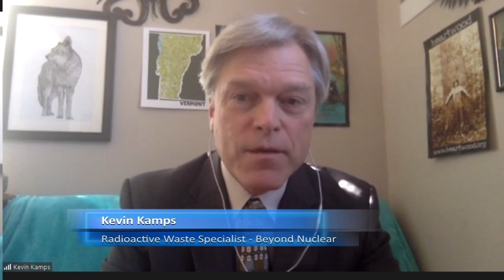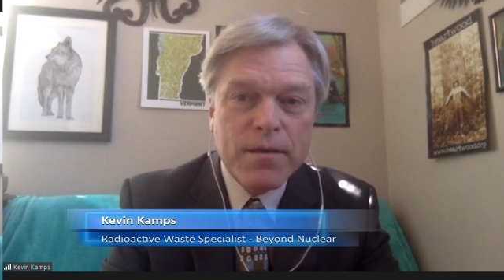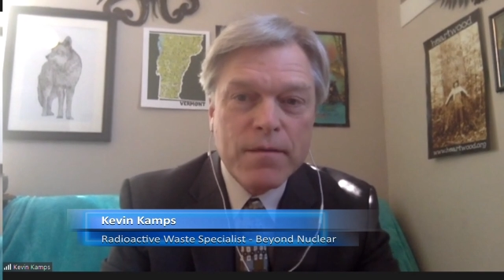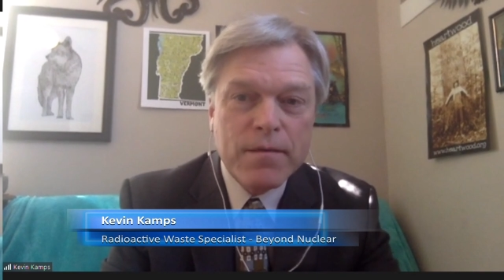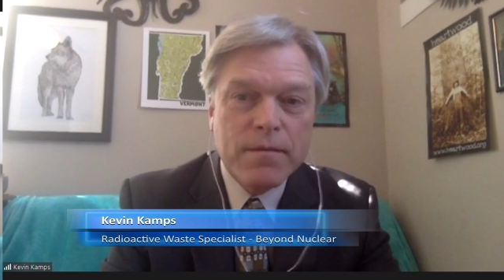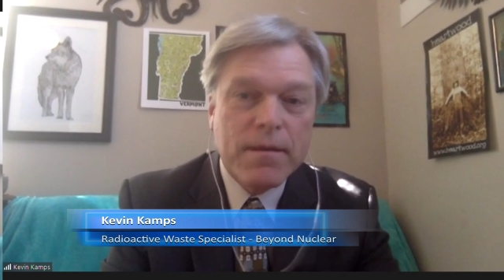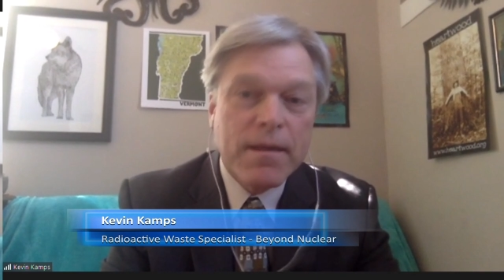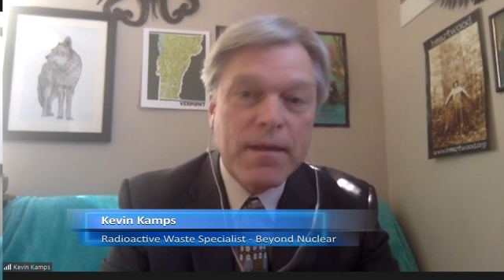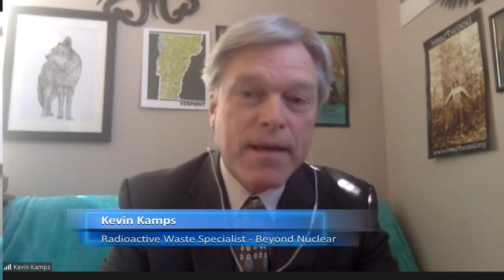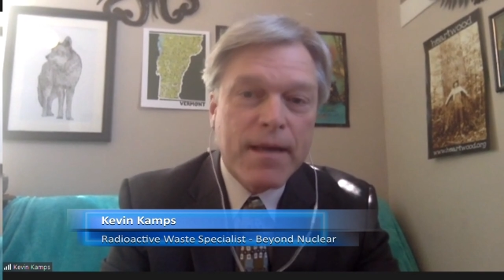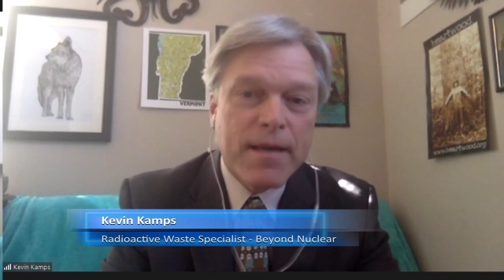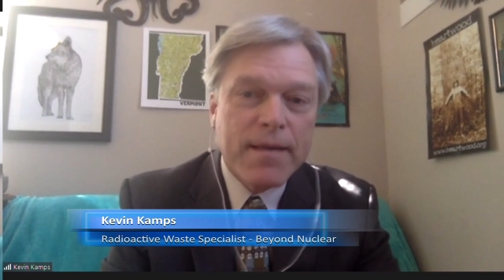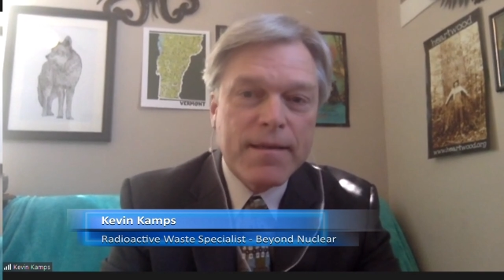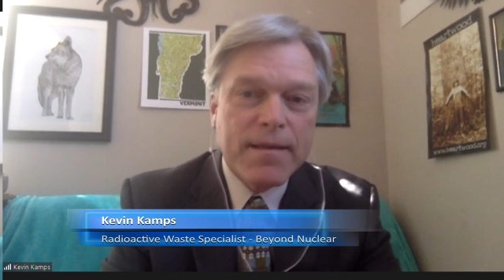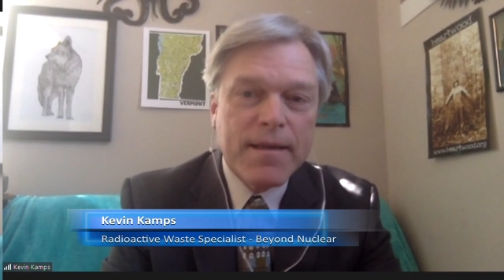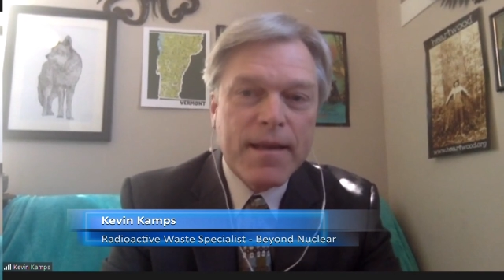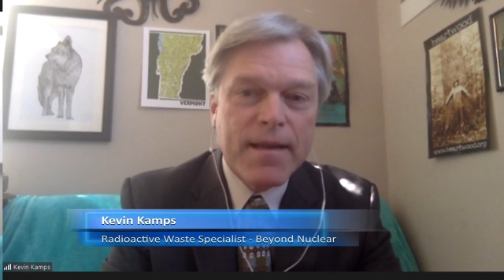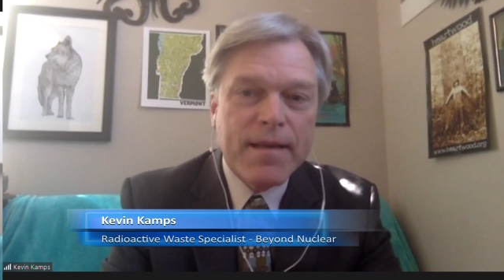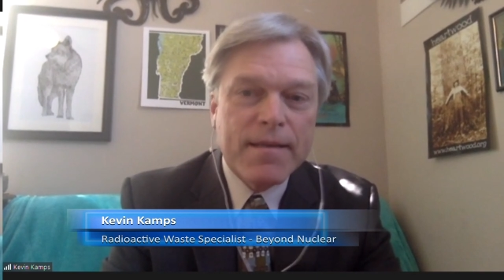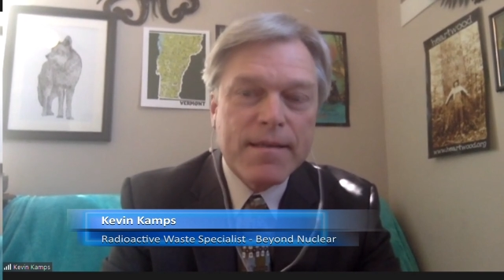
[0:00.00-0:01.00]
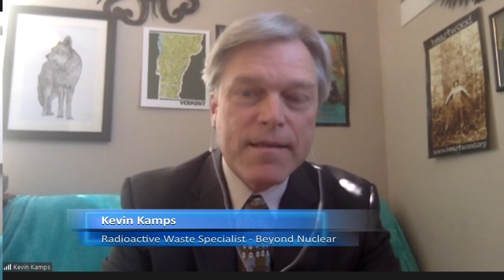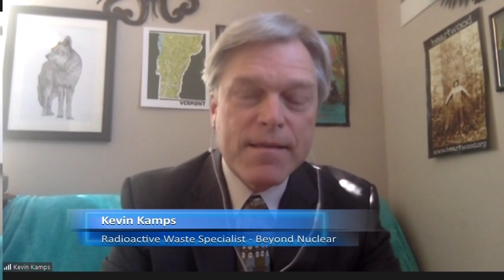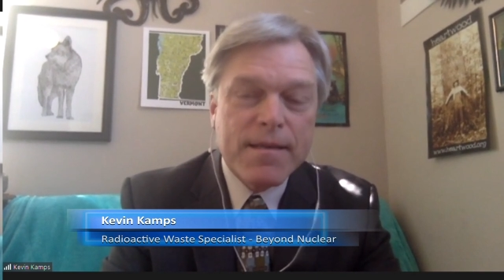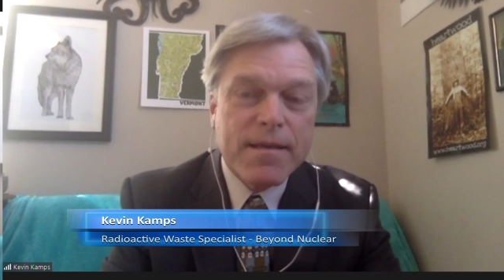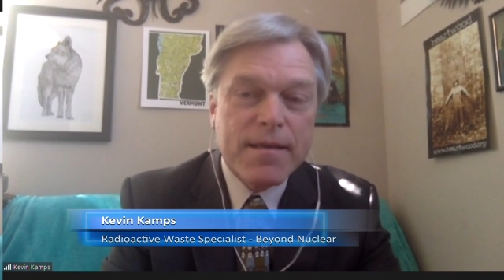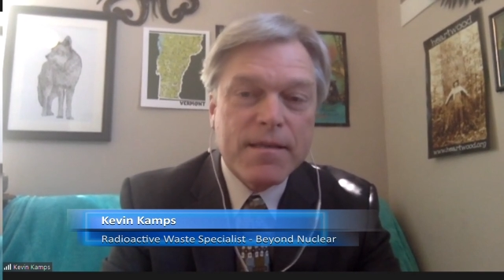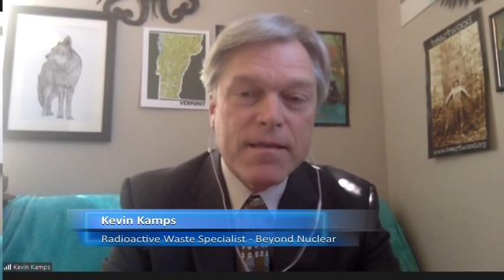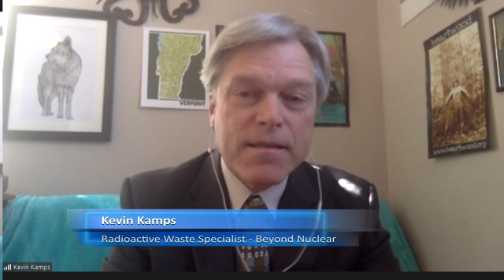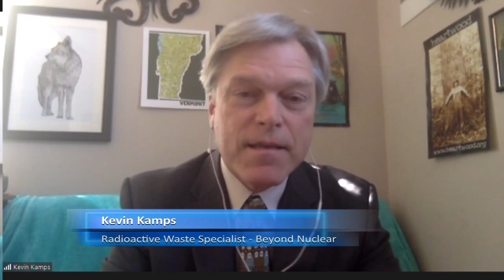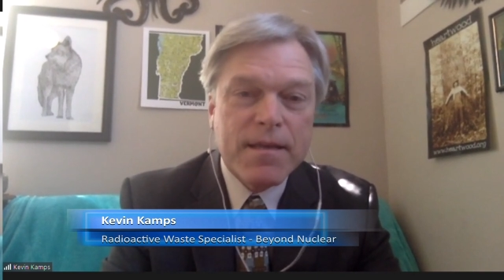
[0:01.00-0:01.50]
in
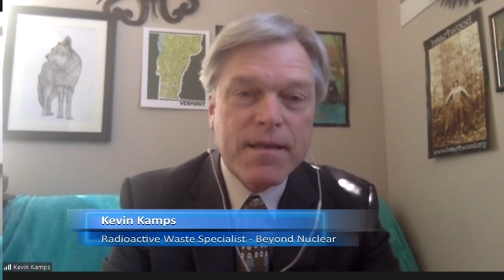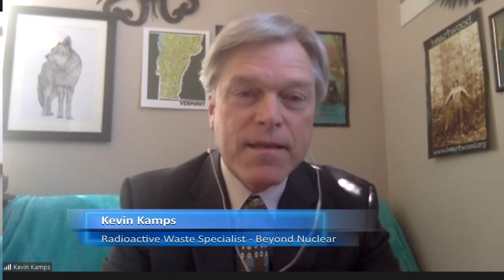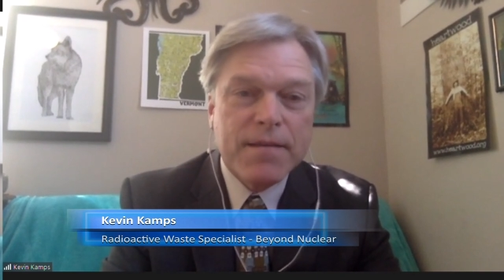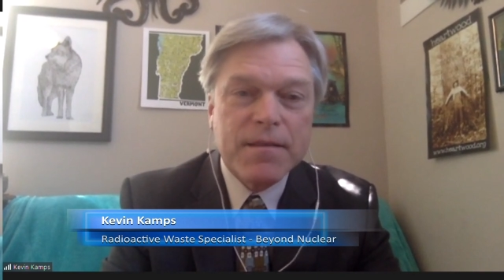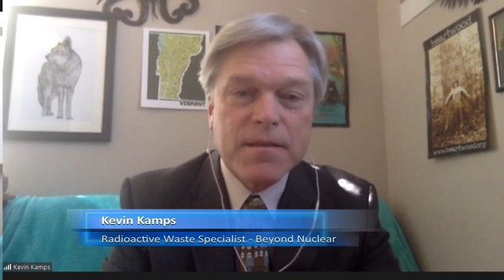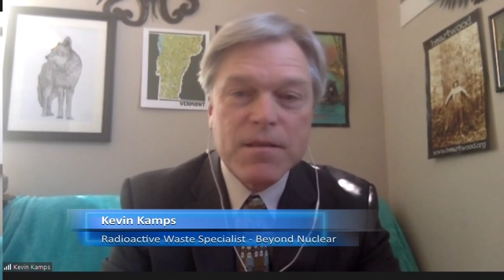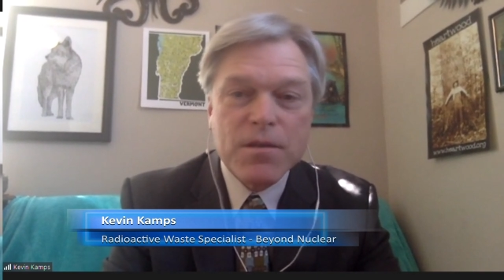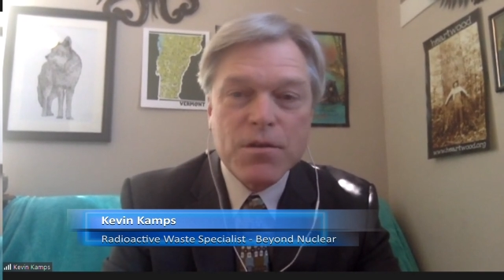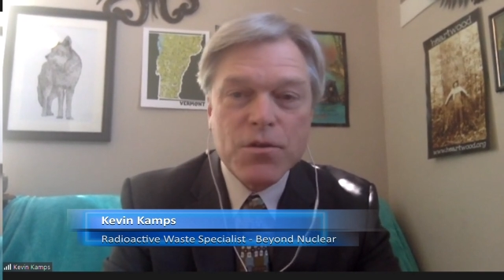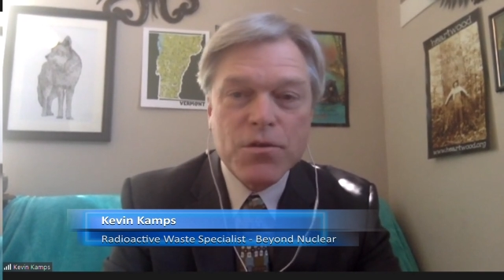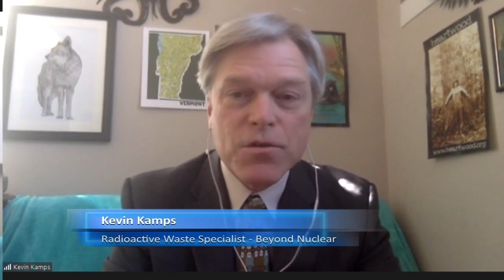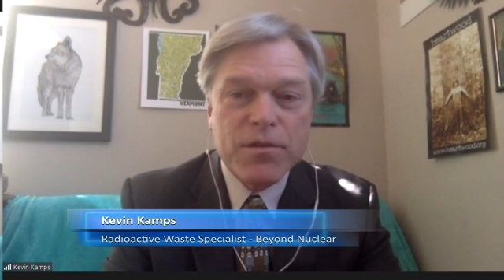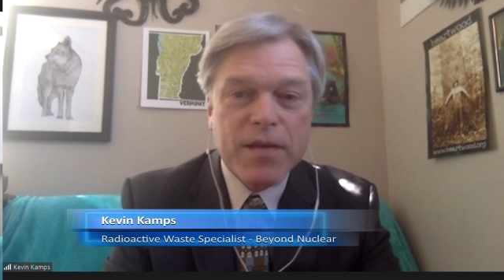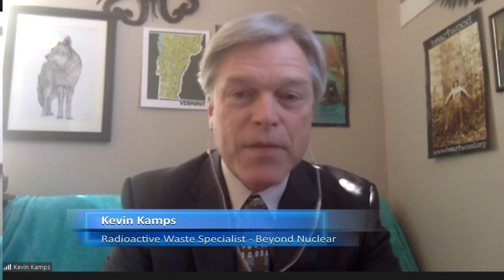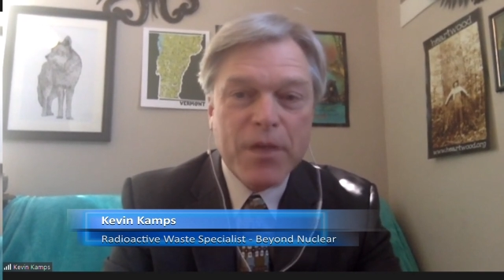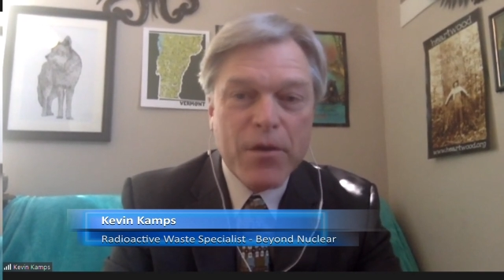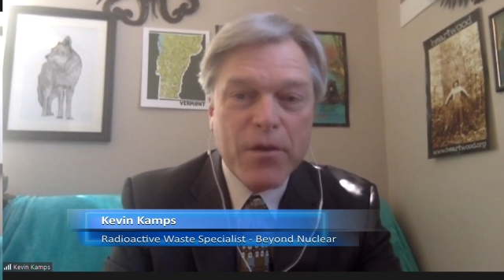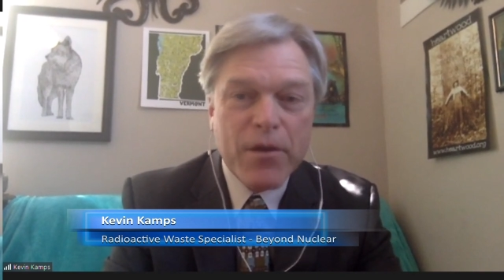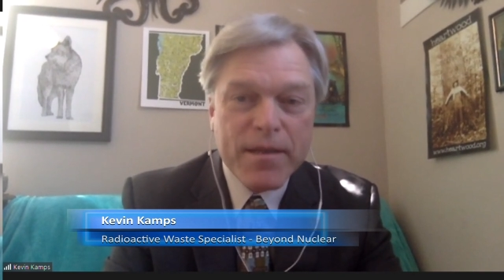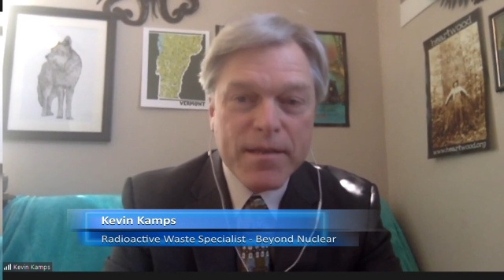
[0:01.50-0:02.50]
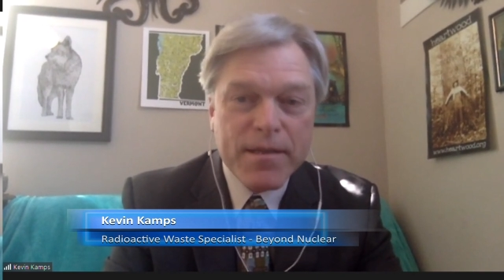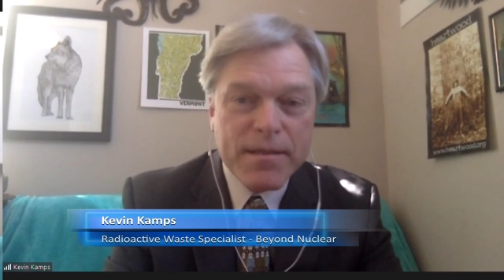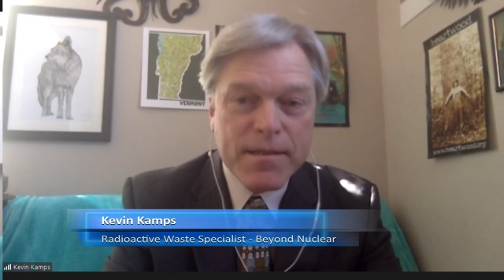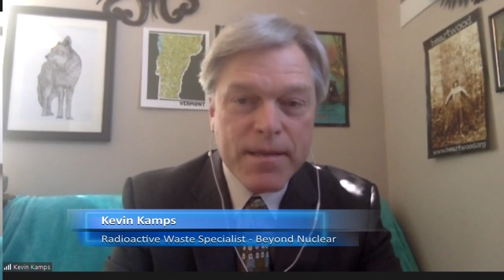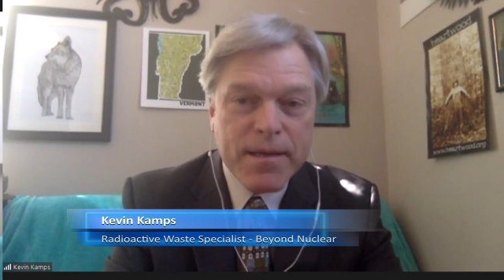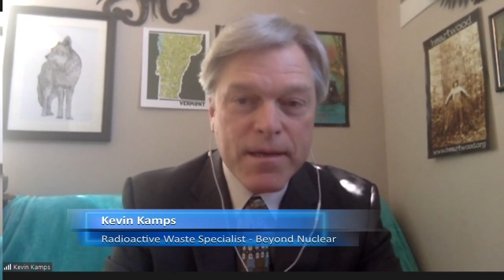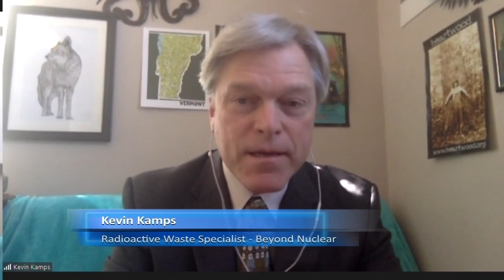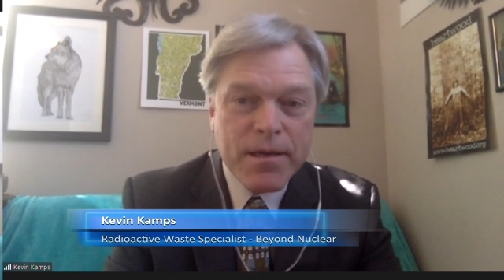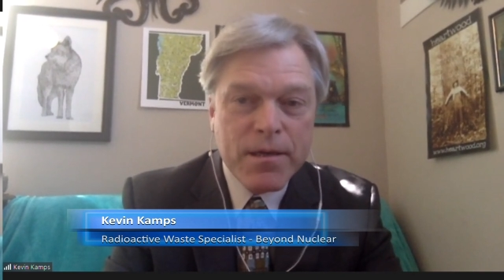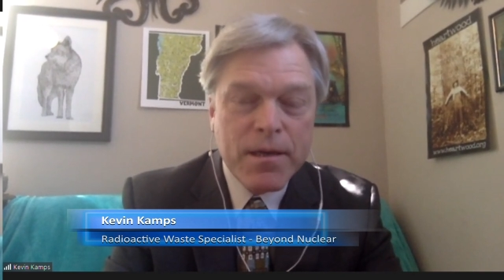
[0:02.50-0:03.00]
1986 to get the Social Democrats
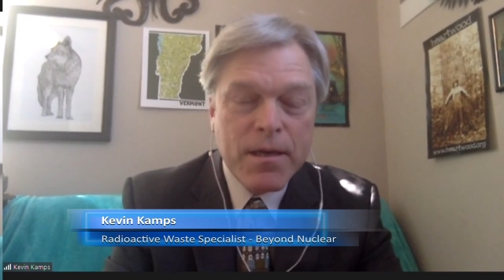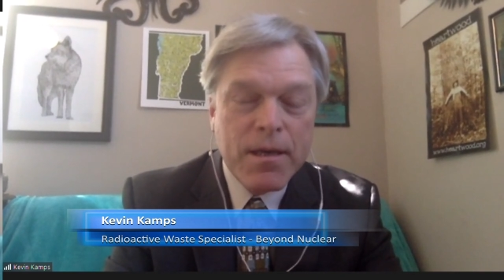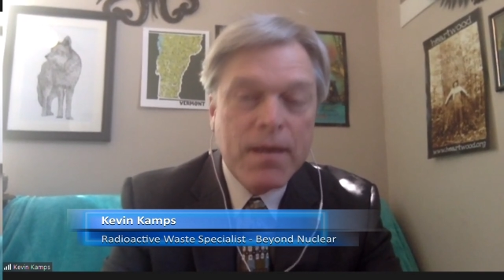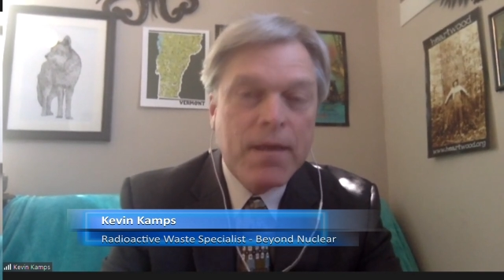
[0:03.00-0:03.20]
there,